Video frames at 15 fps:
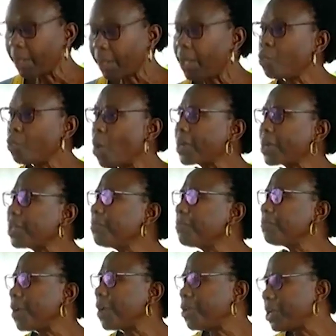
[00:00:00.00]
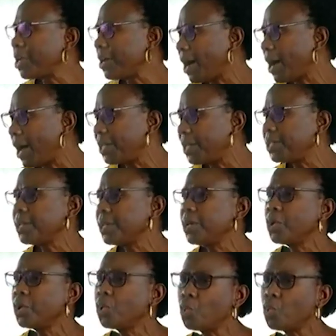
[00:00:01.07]
and working very hard
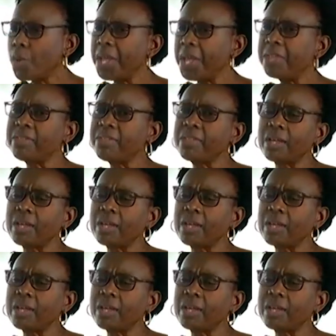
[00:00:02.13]
with